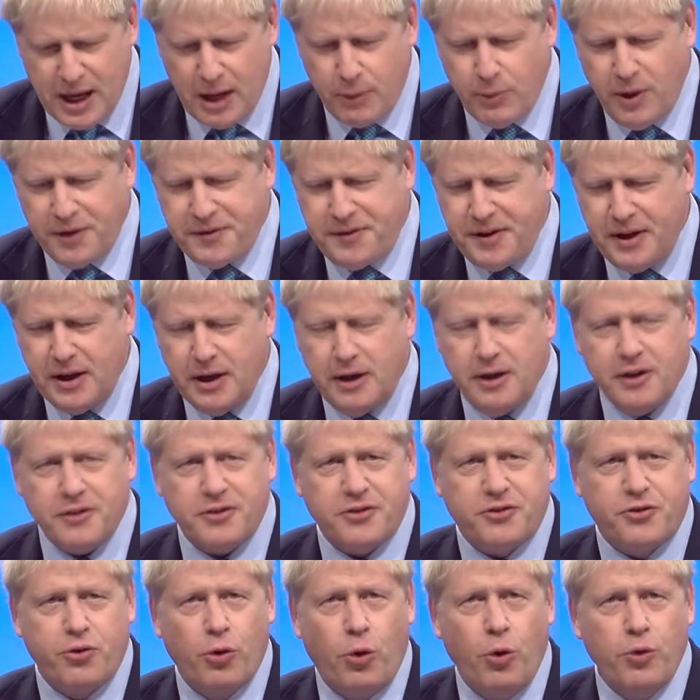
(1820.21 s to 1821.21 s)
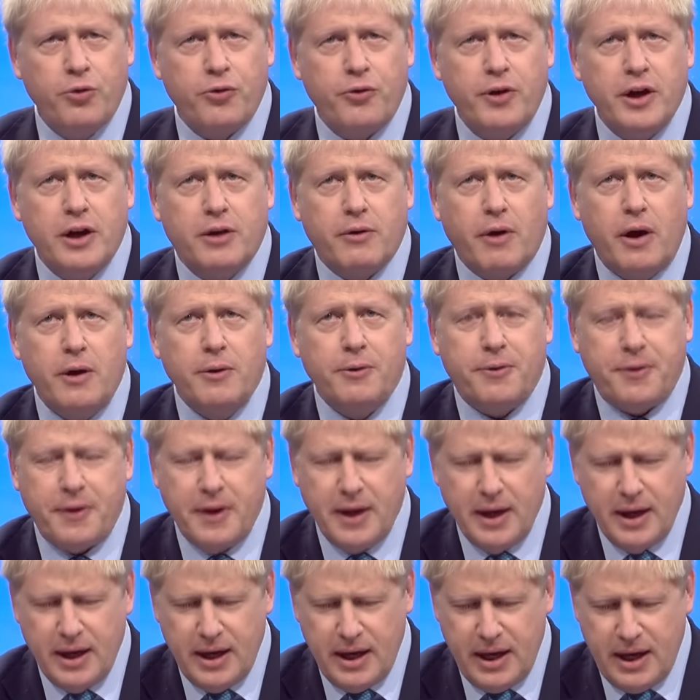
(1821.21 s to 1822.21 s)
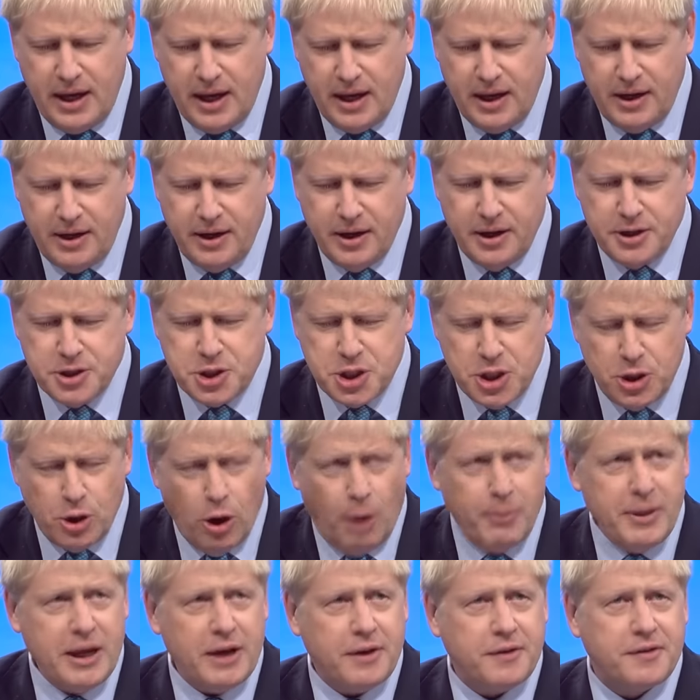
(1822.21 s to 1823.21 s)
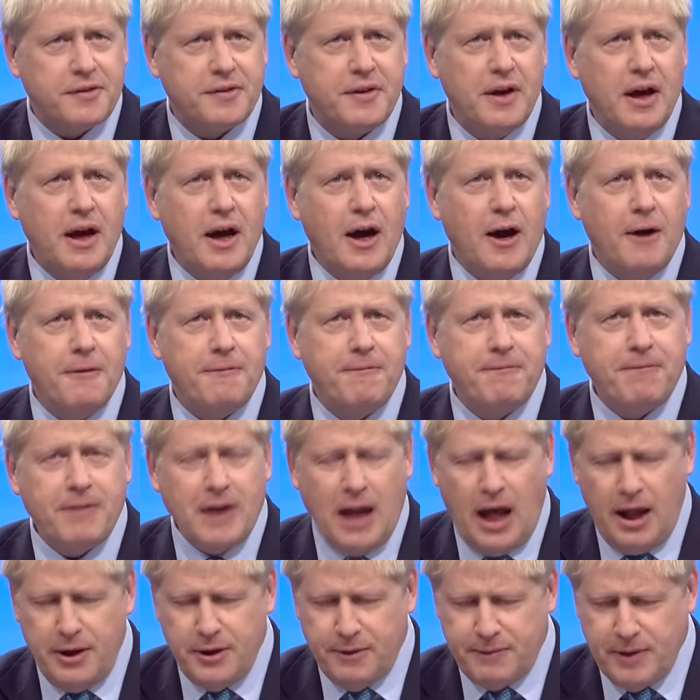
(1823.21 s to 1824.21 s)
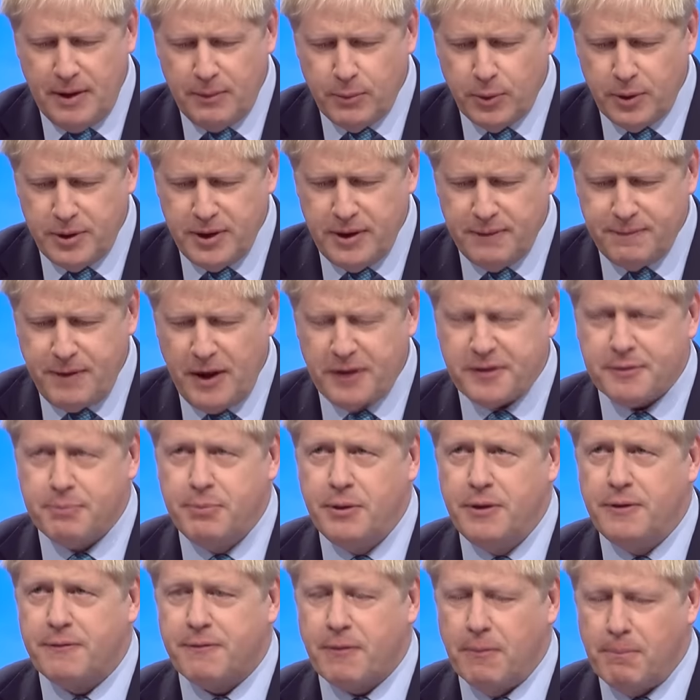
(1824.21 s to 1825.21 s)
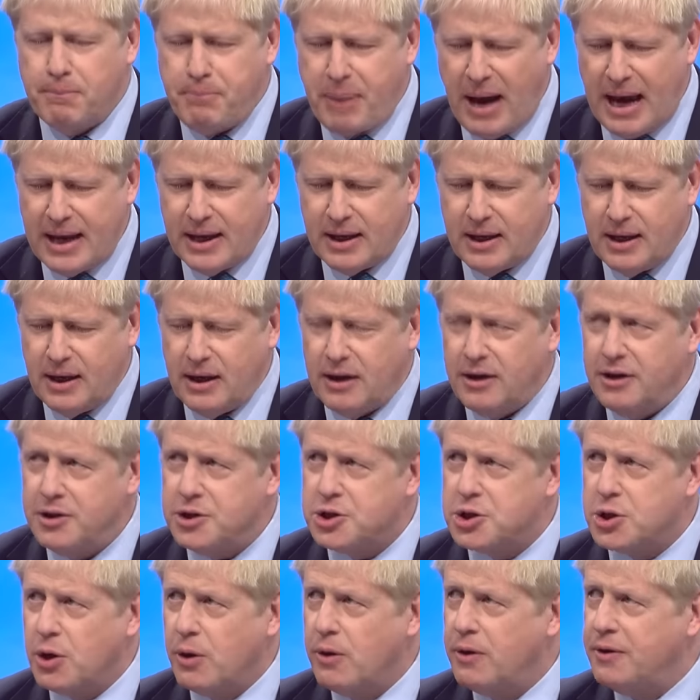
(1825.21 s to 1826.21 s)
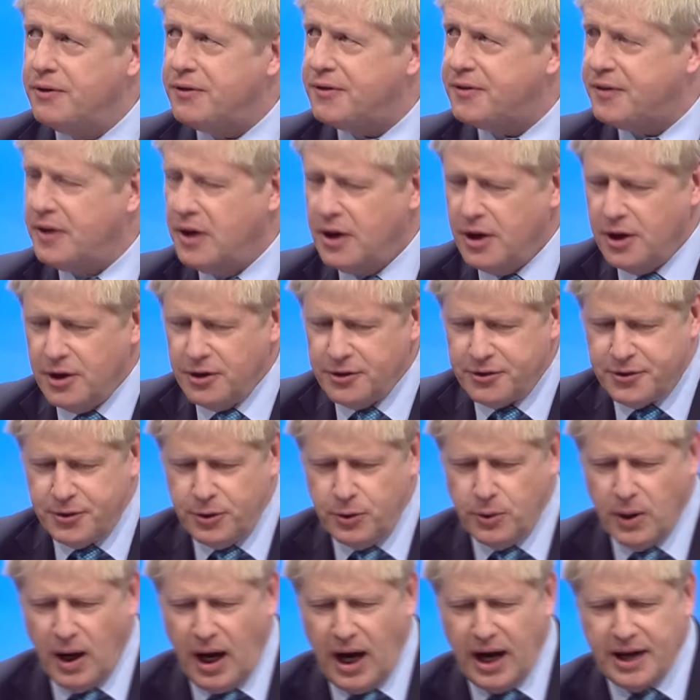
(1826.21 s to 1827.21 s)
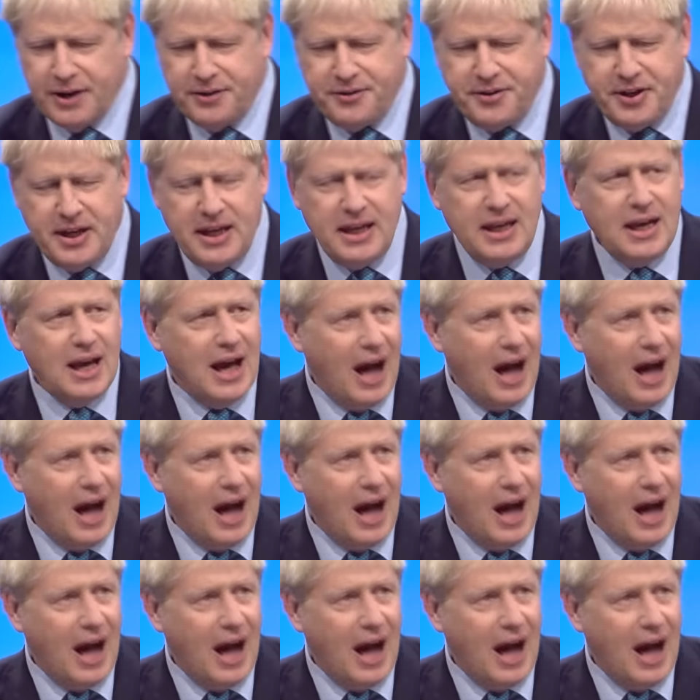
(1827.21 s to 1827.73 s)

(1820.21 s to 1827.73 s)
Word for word: We're seeing an extraordinary growth in genomics, a flood of inward investment from banking and insurance to I T.